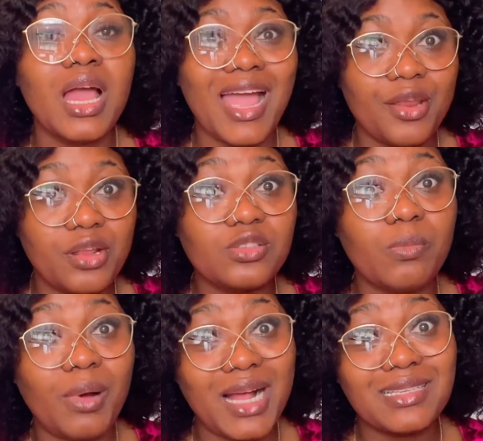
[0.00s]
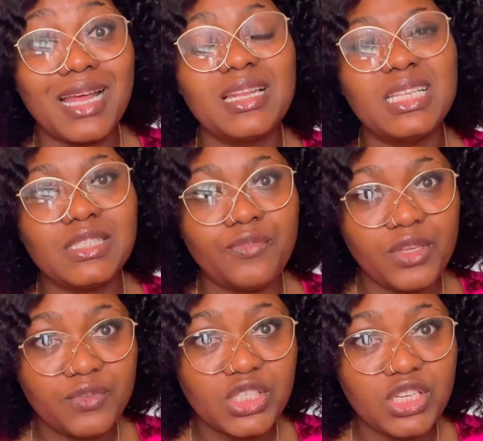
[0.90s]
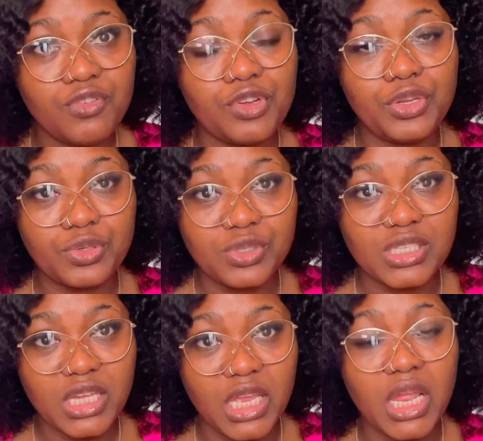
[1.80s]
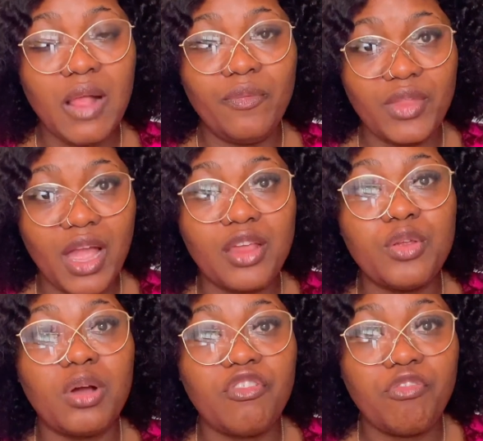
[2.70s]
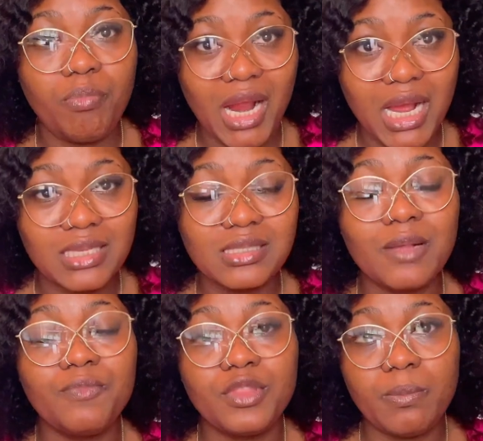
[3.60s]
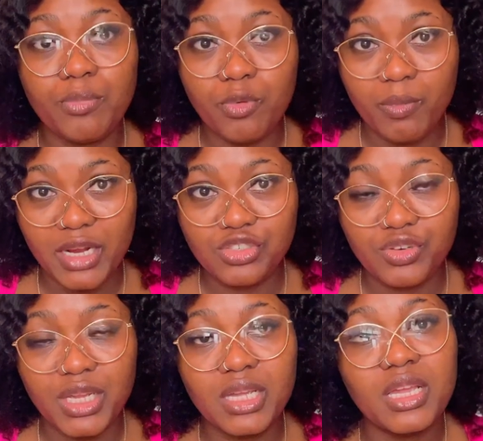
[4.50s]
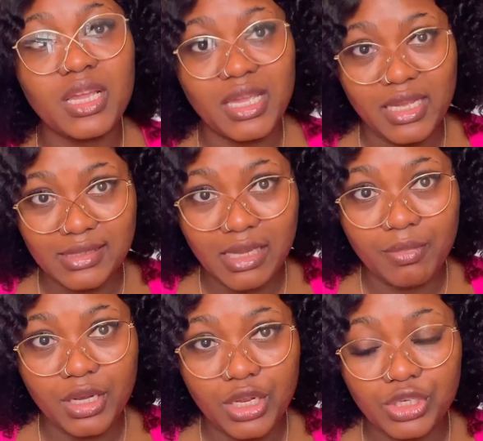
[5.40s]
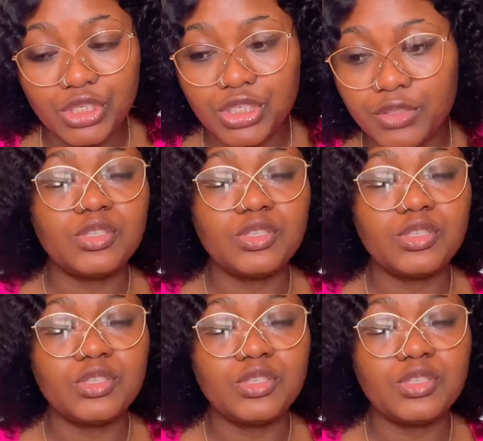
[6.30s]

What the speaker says: and you need to pass at least 50 for you to say that you have passed the prometric examination.